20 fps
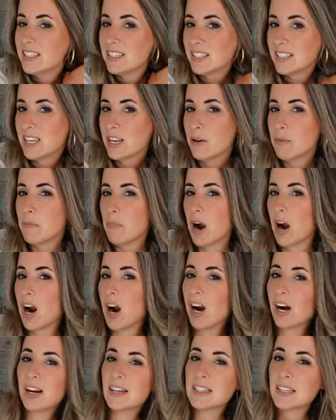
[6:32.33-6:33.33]

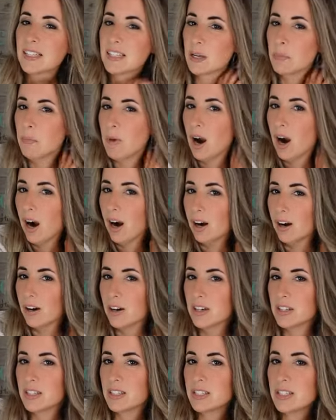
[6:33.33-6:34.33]
Tamar, is it Tamar?
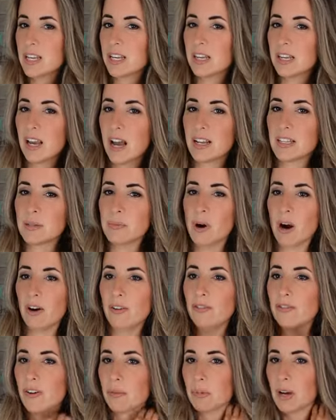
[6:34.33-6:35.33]
Or T yeah, Tamar
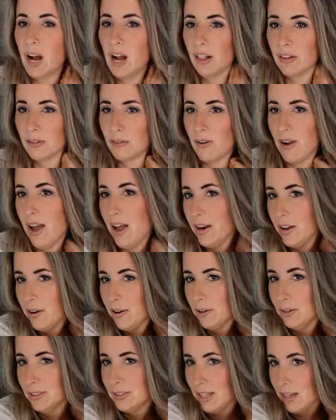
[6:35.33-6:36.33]
from
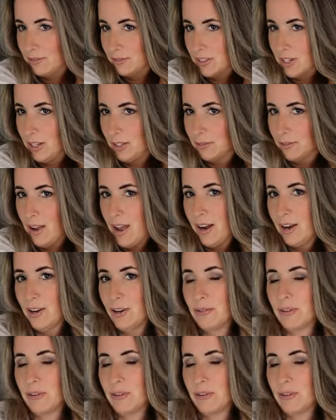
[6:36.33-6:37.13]
Colorado. Love Colorado.